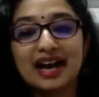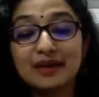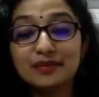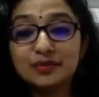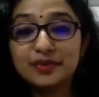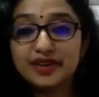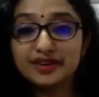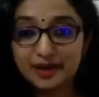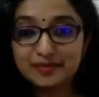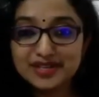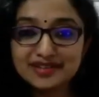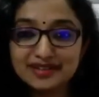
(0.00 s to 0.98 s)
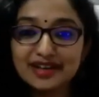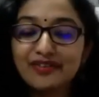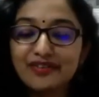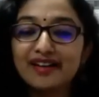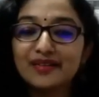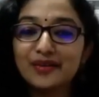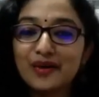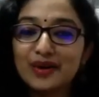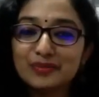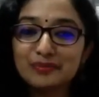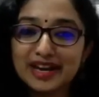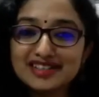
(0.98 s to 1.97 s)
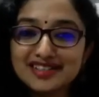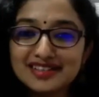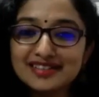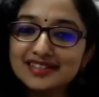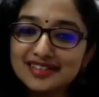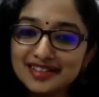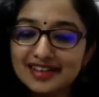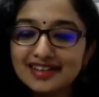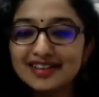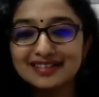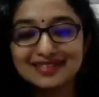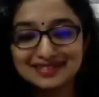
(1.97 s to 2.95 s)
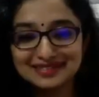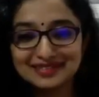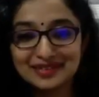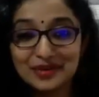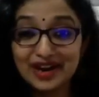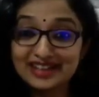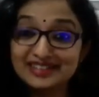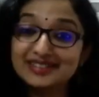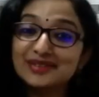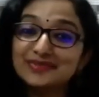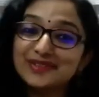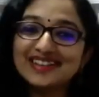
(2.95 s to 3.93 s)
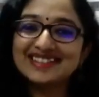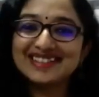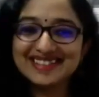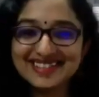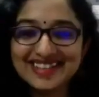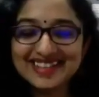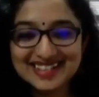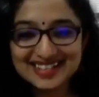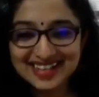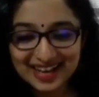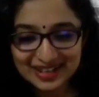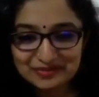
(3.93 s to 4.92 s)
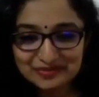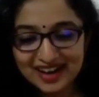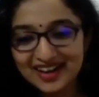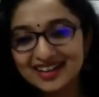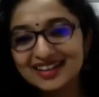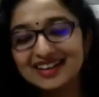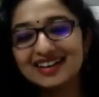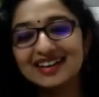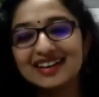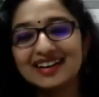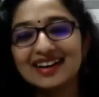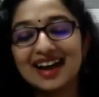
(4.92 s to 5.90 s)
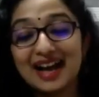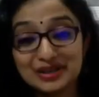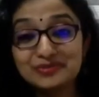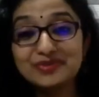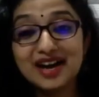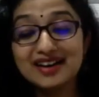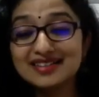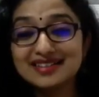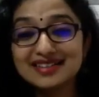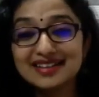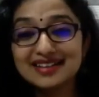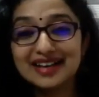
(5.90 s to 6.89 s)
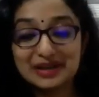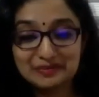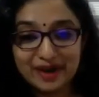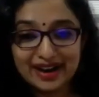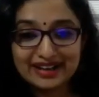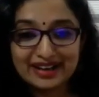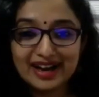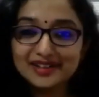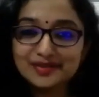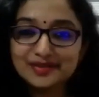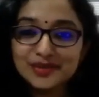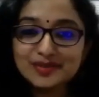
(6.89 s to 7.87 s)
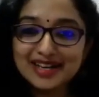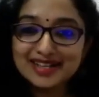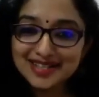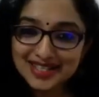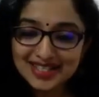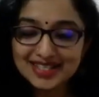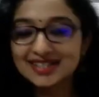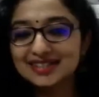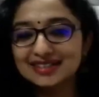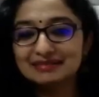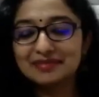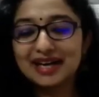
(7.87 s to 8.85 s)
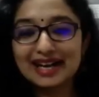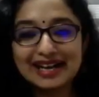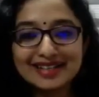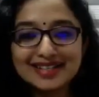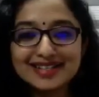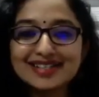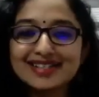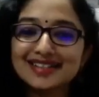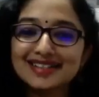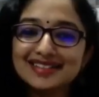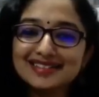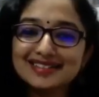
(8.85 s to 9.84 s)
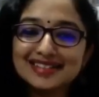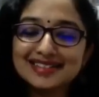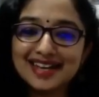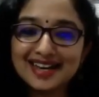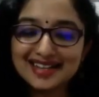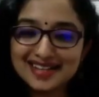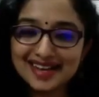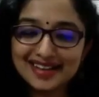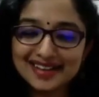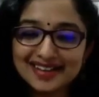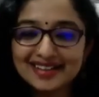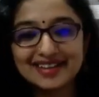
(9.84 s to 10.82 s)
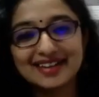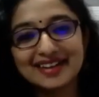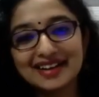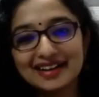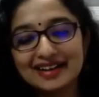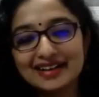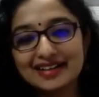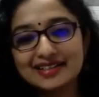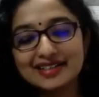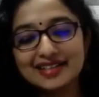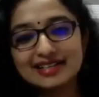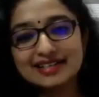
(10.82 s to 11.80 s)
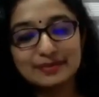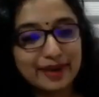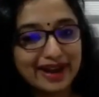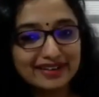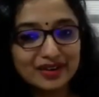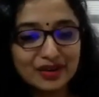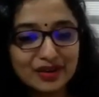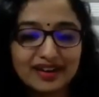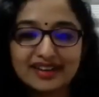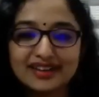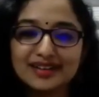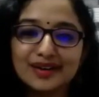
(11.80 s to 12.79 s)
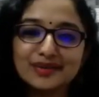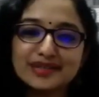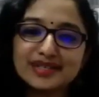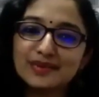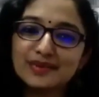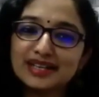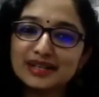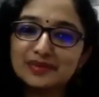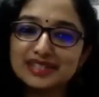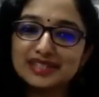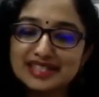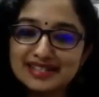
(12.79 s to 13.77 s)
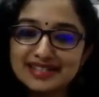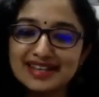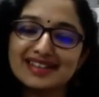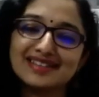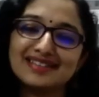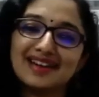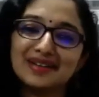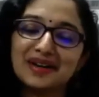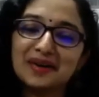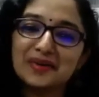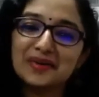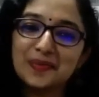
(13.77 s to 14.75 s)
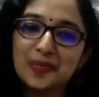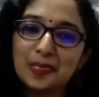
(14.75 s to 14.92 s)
I would be remiss if I do not mention the third, or rather the first CET alumnus in my life, who's my sister, my elder sister, Divya S Iyer. She is in Bangalore right now. She's working with TCS right now.